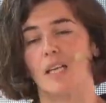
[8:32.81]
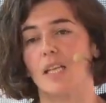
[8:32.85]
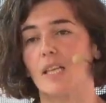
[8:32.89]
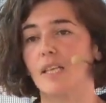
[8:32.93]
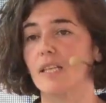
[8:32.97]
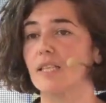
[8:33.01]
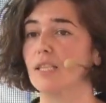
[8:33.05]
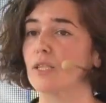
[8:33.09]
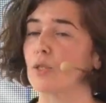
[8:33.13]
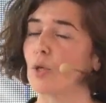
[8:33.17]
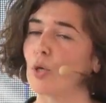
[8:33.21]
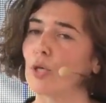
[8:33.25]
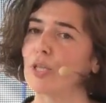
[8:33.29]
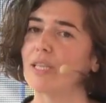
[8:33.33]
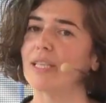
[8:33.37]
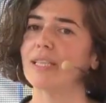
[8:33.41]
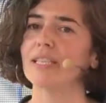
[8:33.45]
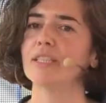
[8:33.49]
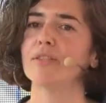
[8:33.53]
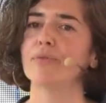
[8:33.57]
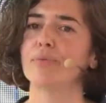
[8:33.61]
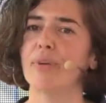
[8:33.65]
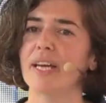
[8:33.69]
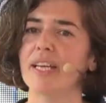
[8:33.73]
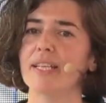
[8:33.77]
The
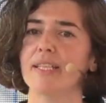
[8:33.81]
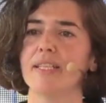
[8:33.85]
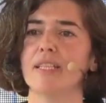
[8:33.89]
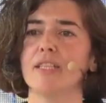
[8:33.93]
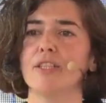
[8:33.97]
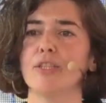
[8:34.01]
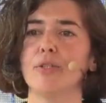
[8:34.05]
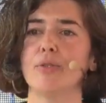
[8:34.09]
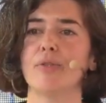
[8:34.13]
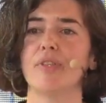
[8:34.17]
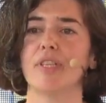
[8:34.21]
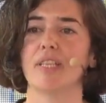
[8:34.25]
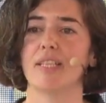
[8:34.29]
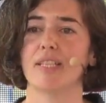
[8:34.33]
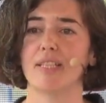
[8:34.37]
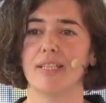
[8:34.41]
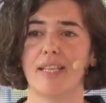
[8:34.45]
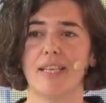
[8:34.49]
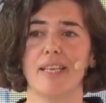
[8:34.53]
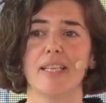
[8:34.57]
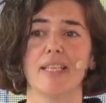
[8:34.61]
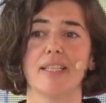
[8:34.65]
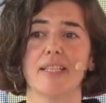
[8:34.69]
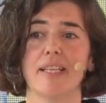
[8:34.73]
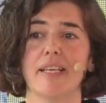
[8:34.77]
solid residue that
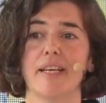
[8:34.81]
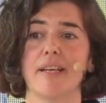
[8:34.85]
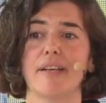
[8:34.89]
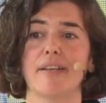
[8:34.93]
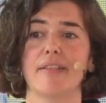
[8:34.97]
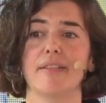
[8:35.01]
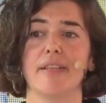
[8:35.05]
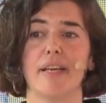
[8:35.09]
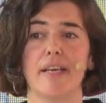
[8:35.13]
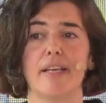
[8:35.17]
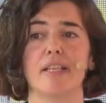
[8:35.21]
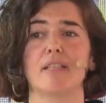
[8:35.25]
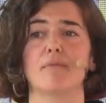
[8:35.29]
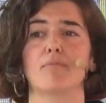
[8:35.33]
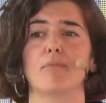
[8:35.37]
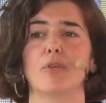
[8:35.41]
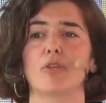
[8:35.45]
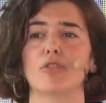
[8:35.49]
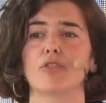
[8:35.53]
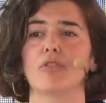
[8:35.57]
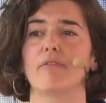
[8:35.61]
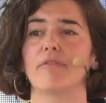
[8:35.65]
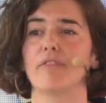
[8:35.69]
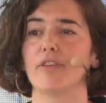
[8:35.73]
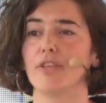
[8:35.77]
stays there and has
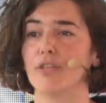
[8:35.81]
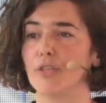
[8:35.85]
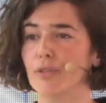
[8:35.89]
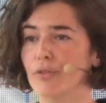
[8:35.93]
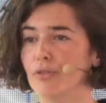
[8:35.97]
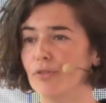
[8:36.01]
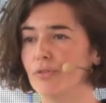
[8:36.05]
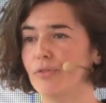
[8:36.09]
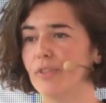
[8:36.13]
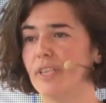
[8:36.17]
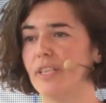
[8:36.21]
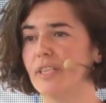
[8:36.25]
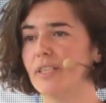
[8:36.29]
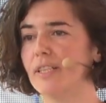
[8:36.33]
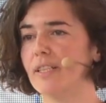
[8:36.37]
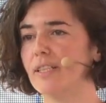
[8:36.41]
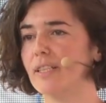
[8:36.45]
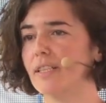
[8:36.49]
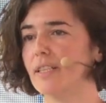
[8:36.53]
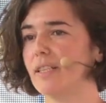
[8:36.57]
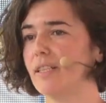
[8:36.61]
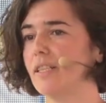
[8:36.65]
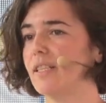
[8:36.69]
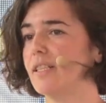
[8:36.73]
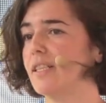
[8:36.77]
most of the
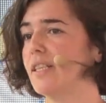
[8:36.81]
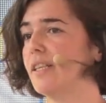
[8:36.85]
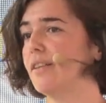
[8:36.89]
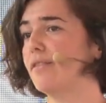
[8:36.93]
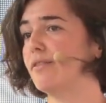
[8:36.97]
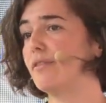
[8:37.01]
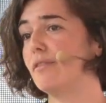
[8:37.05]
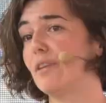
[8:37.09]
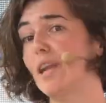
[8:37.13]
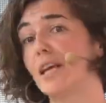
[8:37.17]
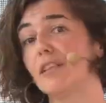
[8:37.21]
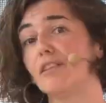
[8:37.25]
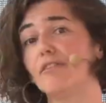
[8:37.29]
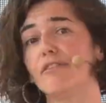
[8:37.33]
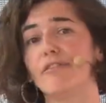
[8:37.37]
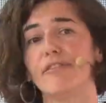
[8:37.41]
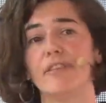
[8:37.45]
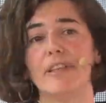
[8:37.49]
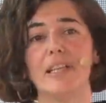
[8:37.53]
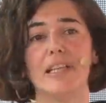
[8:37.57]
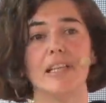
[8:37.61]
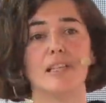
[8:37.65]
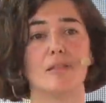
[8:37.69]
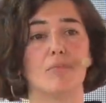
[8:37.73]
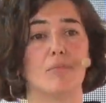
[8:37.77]
nutrients is either
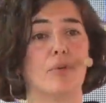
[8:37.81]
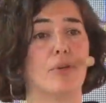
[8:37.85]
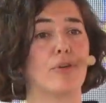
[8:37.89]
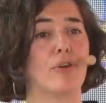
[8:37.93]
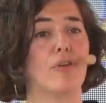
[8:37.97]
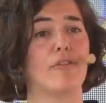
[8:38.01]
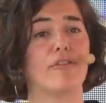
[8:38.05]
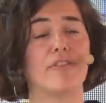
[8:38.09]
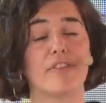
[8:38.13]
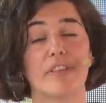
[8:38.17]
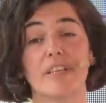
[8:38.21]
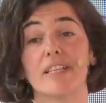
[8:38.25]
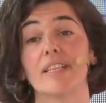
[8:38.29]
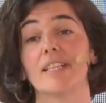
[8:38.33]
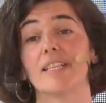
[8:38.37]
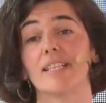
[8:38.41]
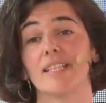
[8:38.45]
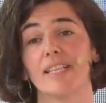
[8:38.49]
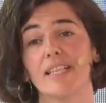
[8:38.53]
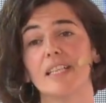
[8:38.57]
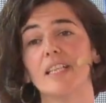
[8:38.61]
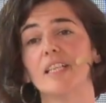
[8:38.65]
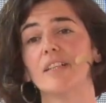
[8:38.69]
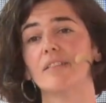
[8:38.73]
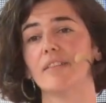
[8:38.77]
landfilled, more often
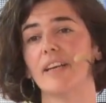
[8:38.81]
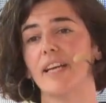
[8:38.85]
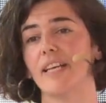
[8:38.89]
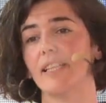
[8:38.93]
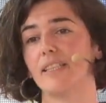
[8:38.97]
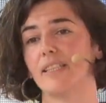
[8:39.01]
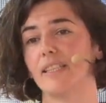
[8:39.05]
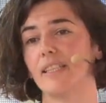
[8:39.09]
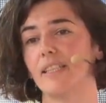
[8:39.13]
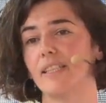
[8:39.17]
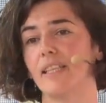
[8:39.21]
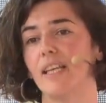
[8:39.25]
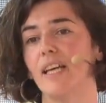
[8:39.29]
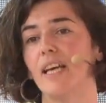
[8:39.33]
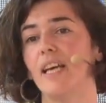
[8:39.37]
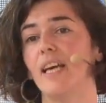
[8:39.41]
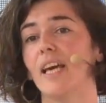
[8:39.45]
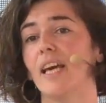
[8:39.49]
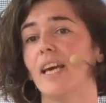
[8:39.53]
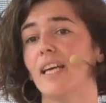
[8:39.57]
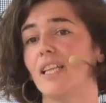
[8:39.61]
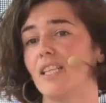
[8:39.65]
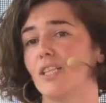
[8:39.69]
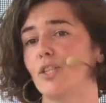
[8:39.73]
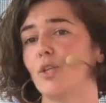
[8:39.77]
incinerated,
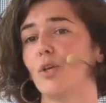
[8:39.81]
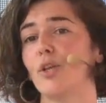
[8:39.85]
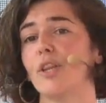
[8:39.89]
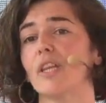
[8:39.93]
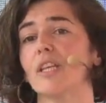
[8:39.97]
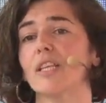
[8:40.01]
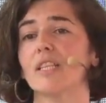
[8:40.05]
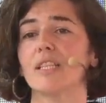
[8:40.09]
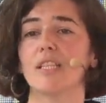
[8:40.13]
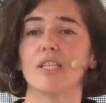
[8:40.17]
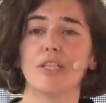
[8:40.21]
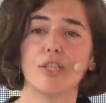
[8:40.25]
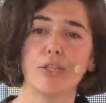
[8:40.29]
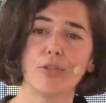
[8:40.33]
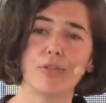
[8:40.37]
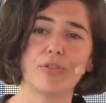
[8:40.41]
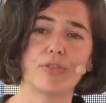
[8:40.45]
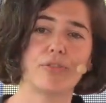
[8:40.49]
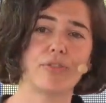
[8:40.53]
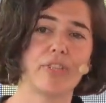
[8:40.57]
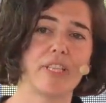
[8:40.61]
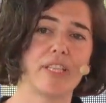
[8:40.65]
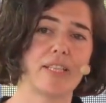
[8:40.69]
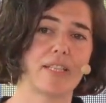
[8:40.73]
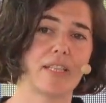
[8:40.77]
and so these
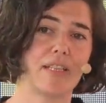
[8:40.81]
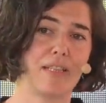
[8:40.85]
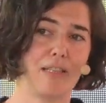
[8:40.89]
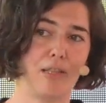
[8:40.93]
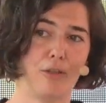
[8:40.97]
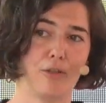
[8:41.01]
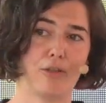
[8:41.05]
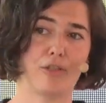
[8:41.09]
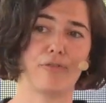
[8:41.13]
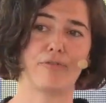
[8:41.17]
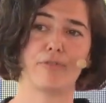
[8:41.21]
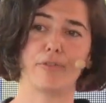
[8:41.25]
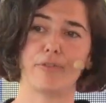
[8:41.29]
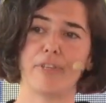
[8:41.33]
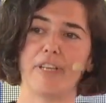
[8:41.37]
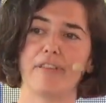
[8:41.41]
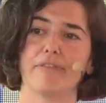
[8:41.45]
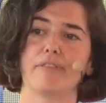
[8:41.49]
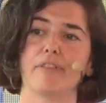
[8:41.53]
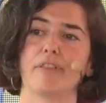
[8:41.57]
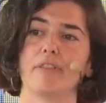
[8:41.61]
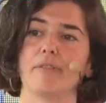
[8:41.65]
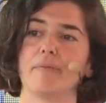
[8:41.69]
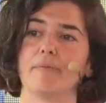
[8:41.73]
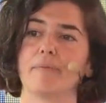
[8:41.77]
nutrients are lost
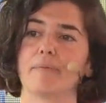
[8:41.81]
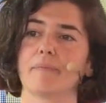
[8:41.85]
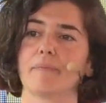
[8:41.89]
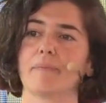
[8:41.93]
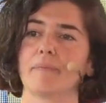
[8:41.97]
forever.